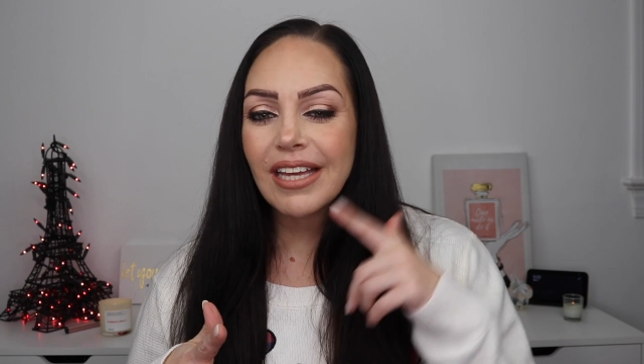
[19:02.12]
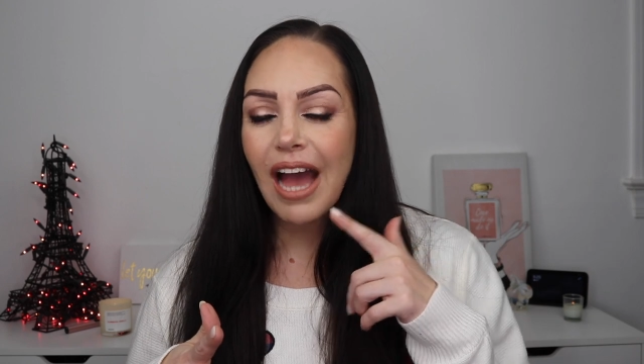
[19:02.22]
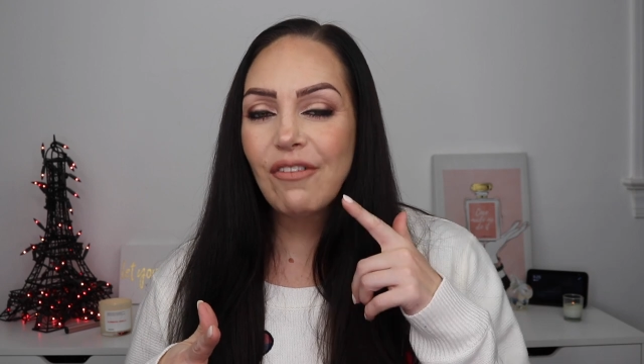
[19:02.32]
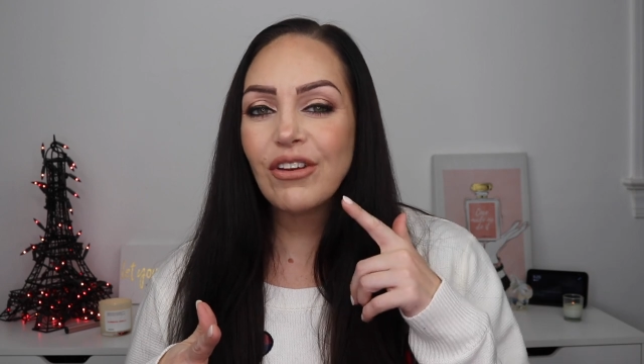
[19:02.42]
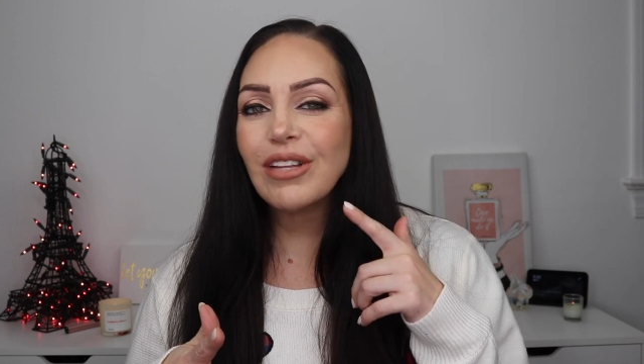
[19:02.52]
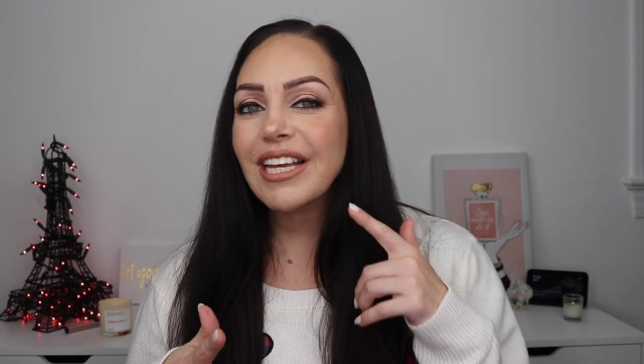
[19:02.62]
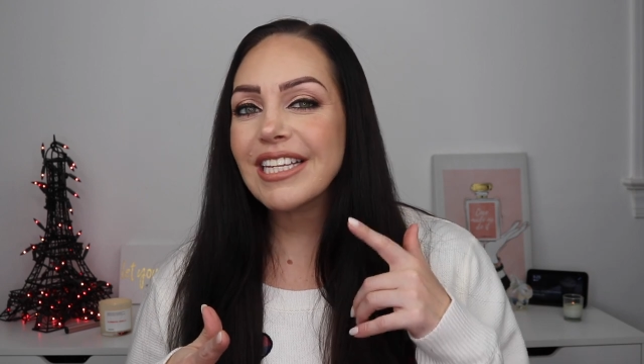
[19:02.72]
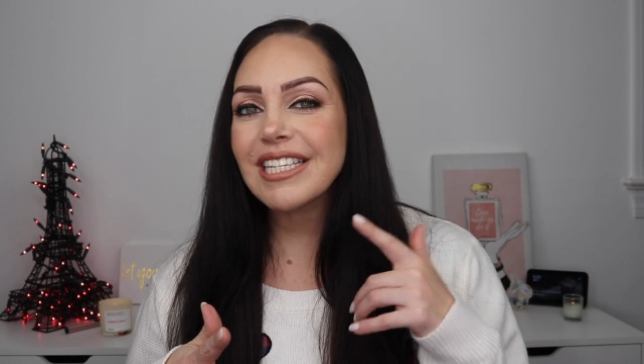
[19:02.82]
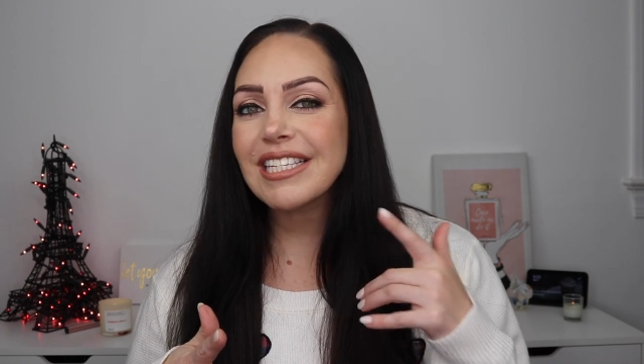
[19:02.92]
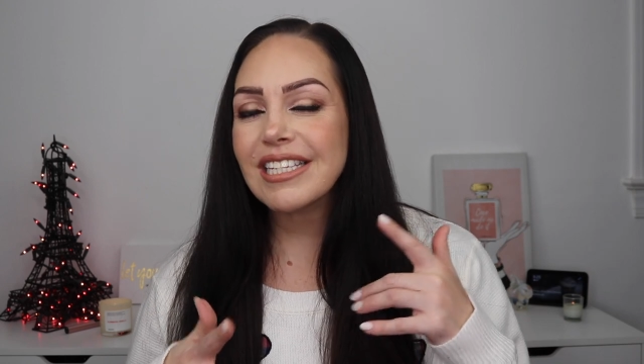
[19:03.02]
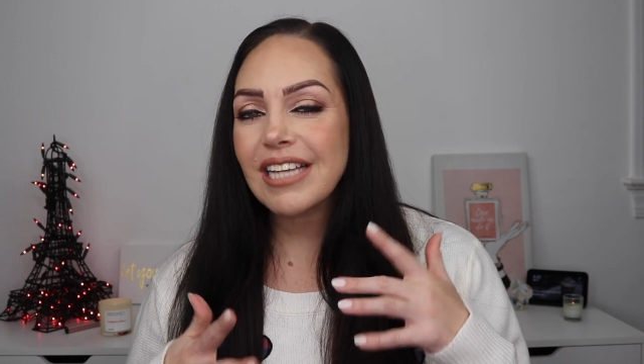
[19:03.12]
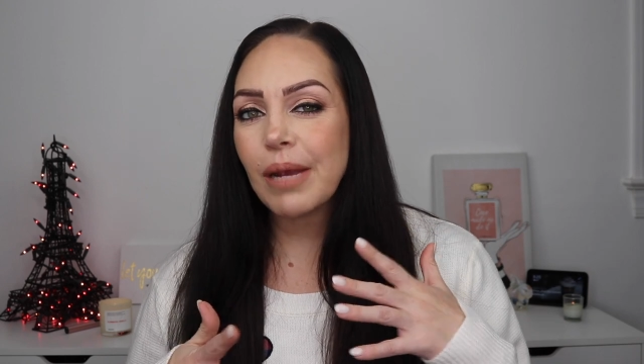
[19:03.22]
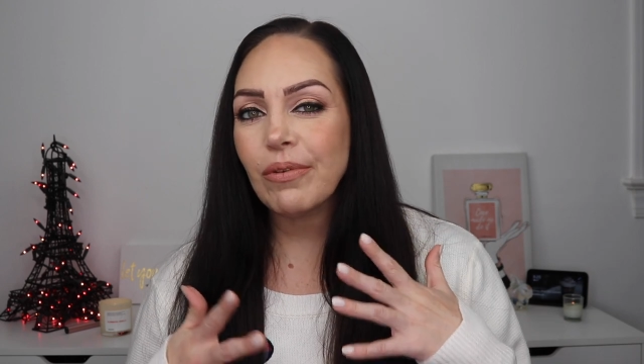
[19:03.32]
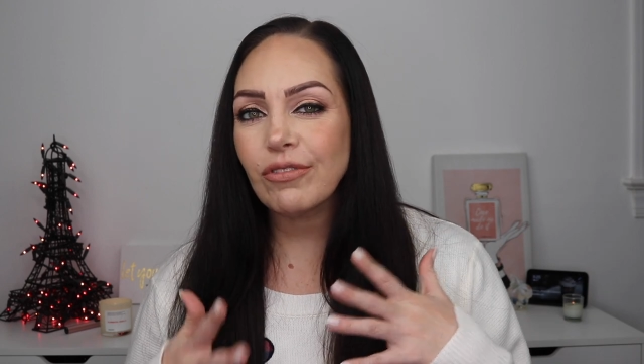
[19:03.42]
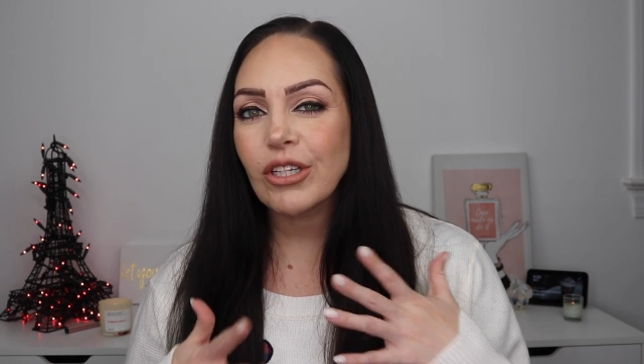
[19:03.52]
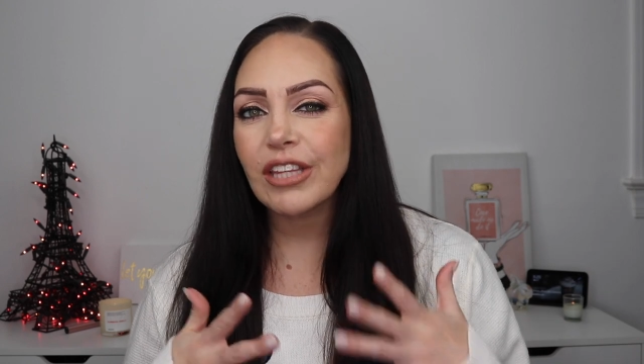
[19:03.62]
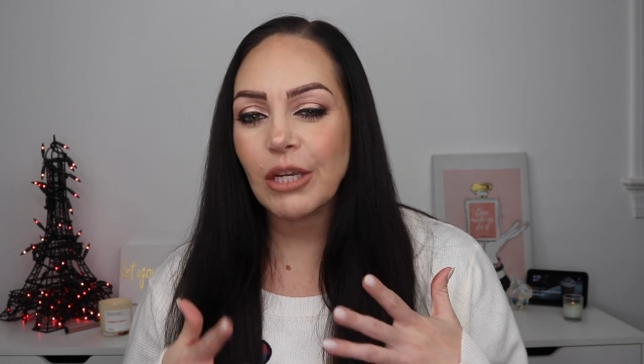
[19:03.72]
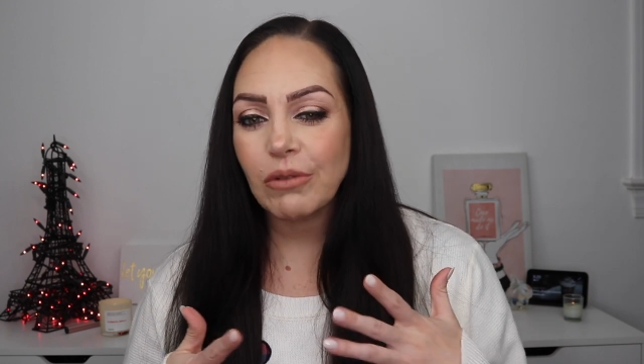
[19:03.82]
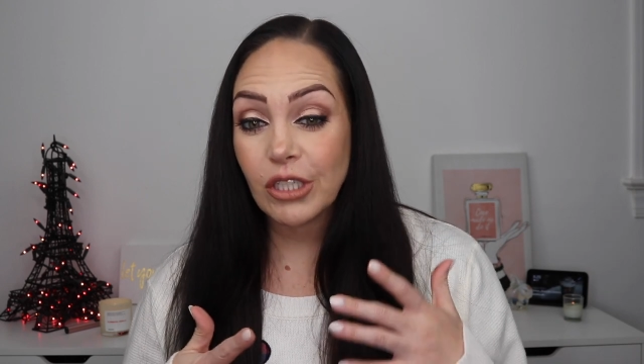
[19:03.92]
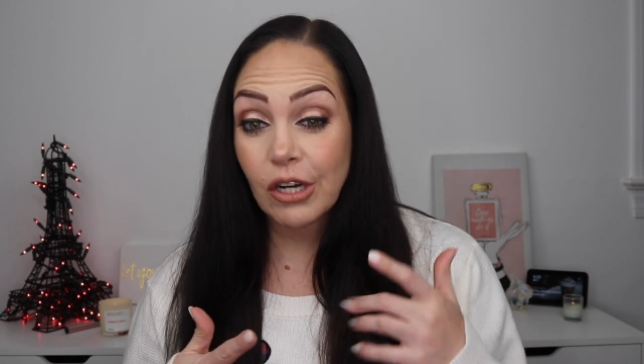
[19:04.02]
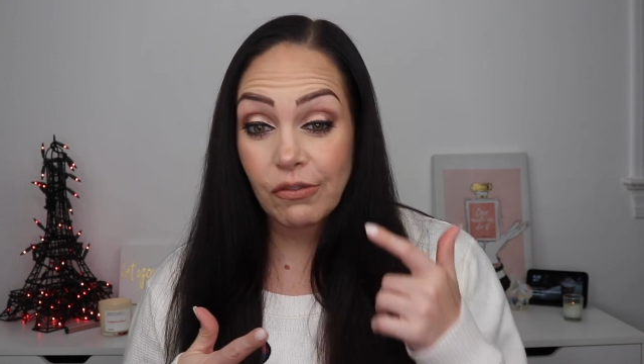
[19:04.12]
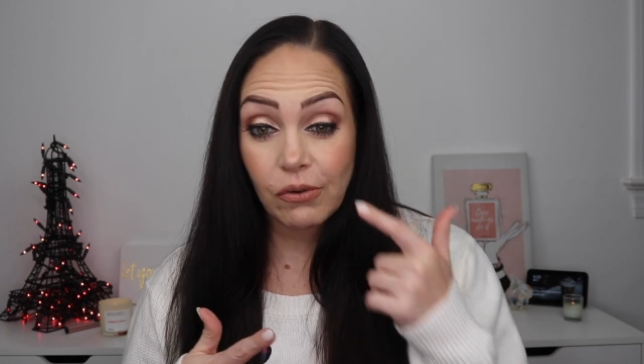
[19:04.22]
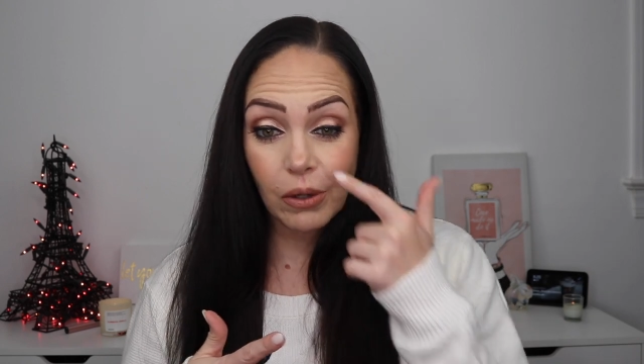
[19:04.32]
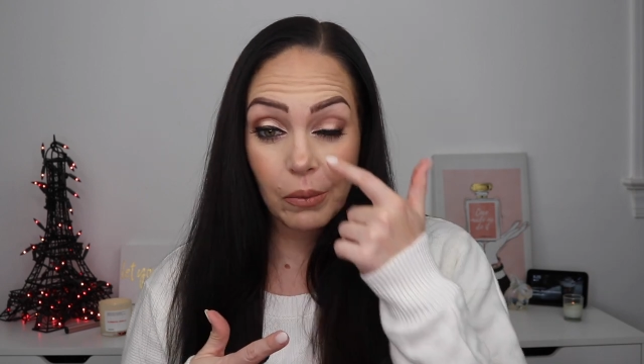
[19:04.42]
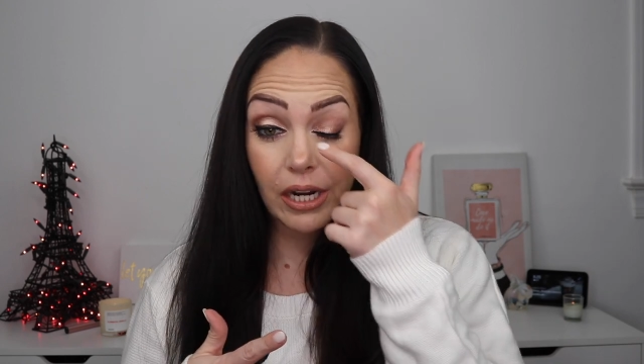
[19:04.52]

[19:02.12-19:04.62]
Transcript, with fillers: I feel like this is the type of look that you would go for